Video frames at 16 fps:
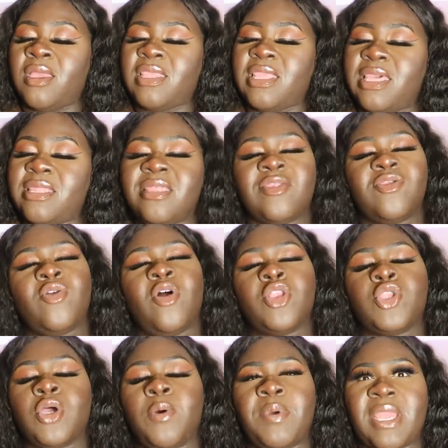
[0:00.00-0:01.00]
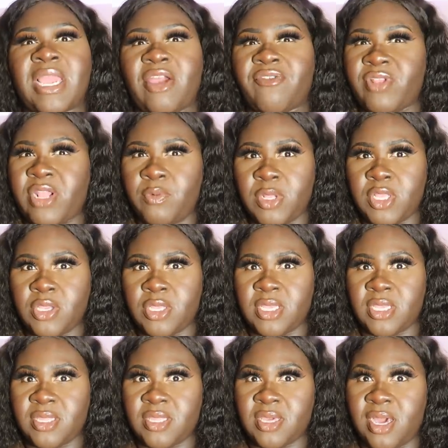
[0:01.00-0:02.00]
this is not a topic I really wanted to
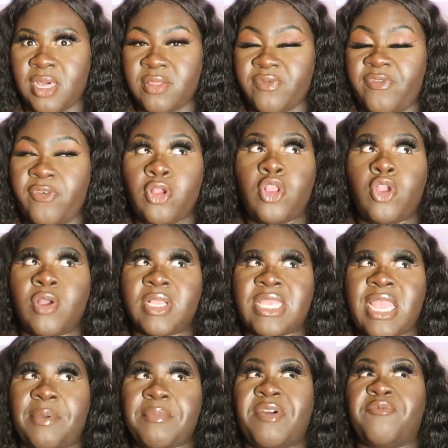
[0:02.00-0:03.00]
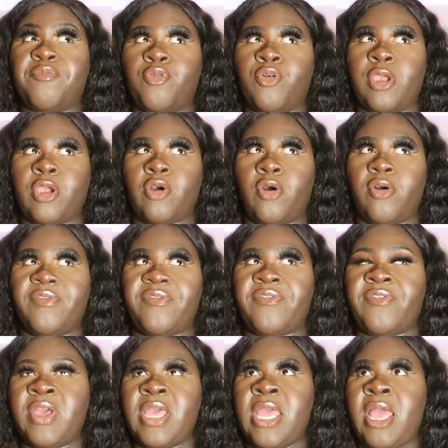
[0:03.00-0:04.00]
discuss. For a long time, I've put it
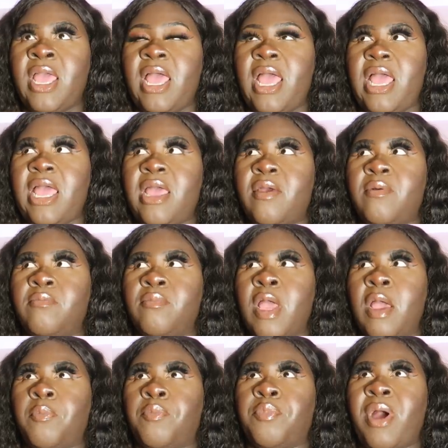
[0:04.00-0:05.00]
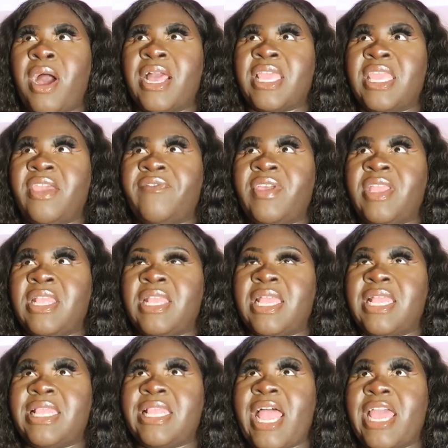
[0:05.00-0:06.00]
off. Um, but given
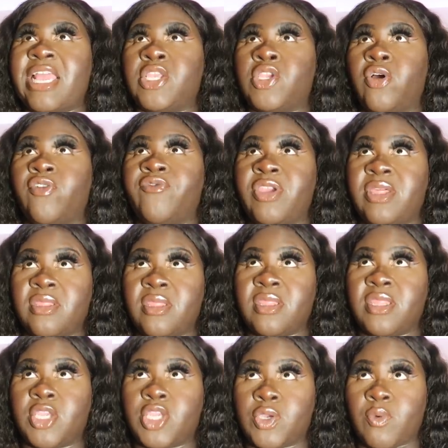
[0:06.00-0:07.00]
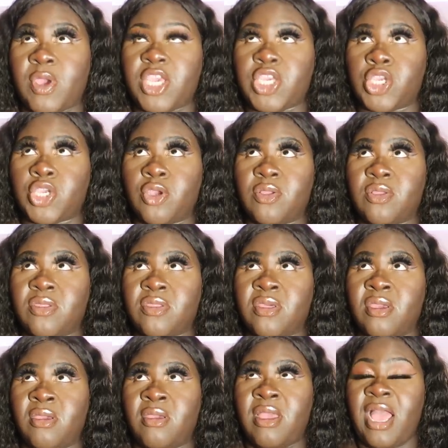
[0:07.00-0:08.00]
light of recent situations,
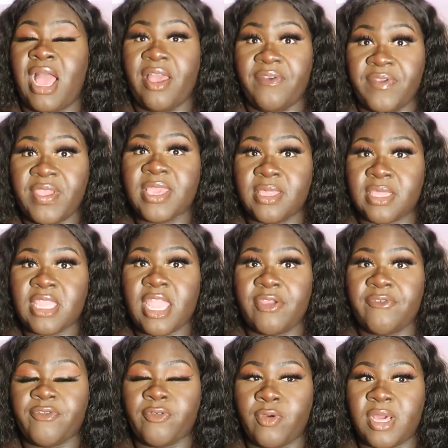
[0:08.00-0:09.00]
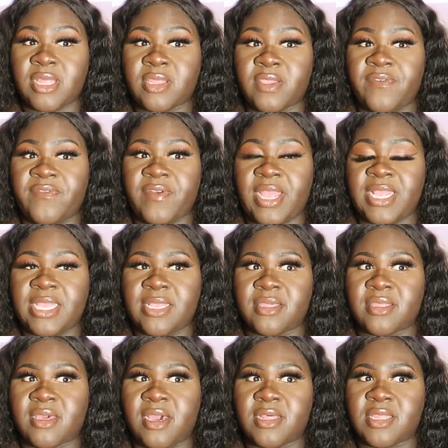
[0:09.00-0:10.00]
I think it's time for us to finally
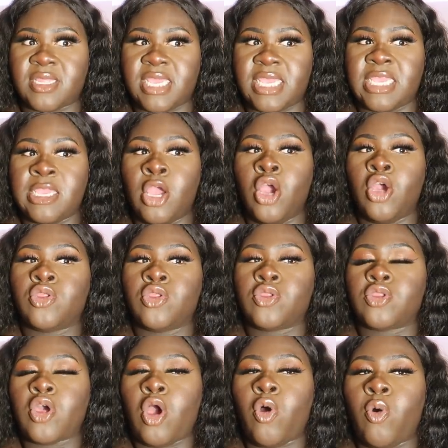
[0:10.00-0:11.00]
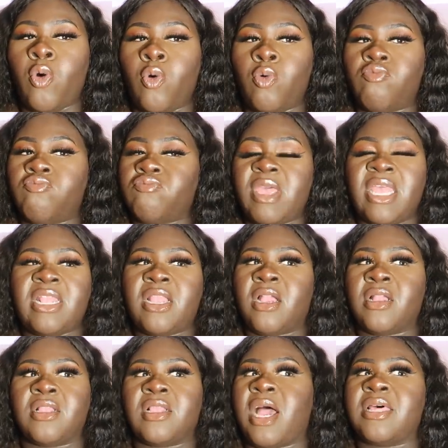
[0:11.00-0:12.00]
discuss it. So, in the
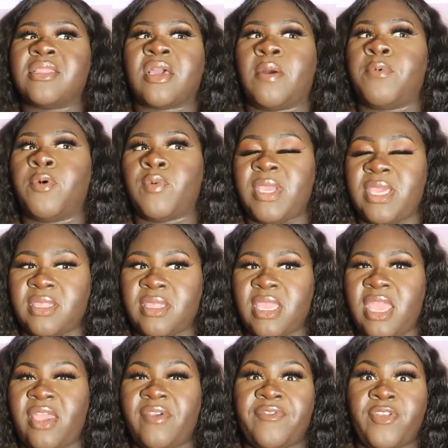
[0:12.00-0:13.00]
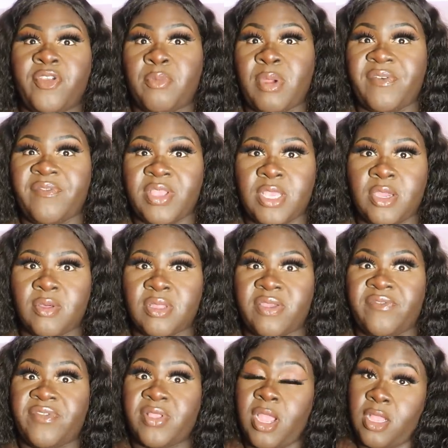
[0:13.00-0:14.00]
last couple of weeks, yeah, a few of my videos
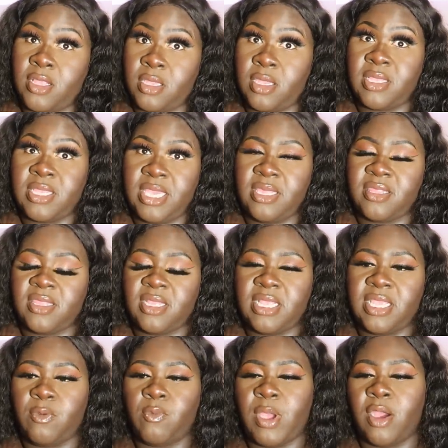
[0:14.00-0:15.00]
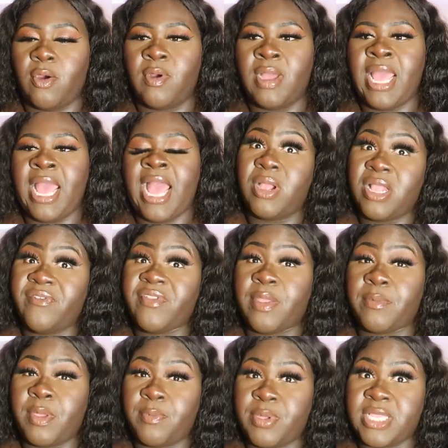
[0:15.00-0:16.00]
have done decently well. One of
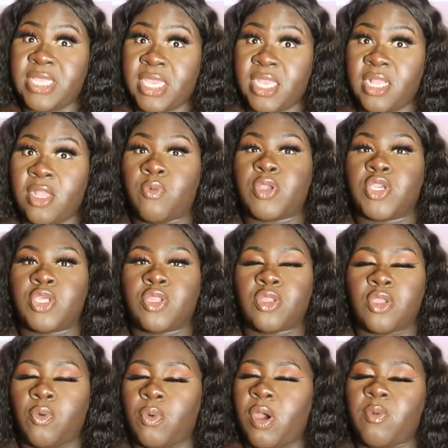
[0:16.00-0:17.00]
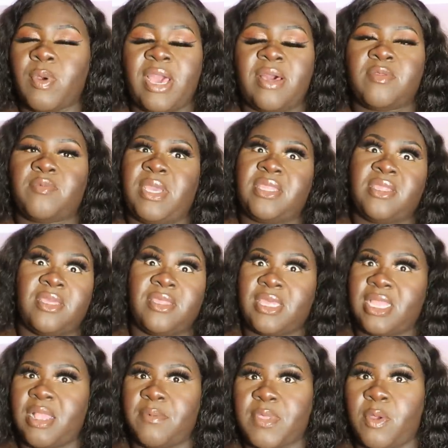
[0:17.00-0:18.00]
them in particular, which is the one where I was basically
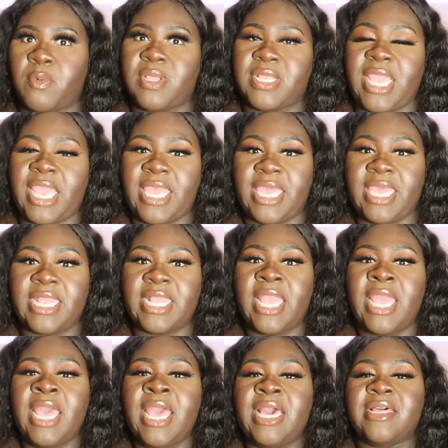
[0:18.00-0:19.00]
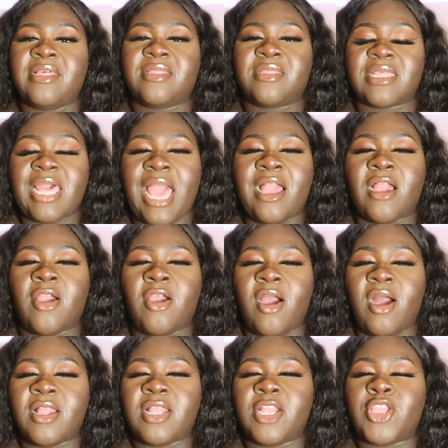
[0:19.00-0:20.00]
saying I'm done with dating, that
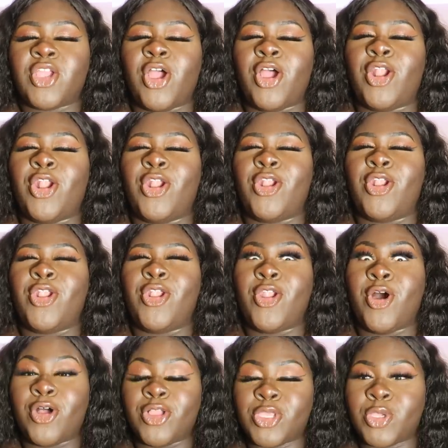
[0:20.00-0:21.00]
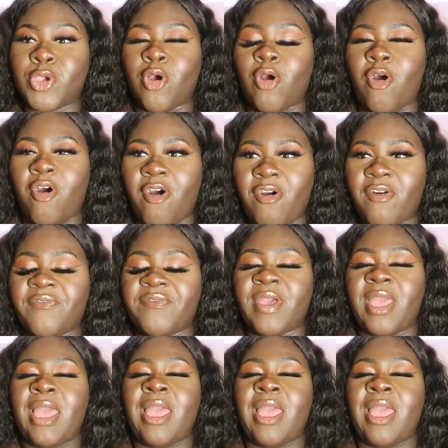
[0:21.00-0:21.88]
garnered a lot of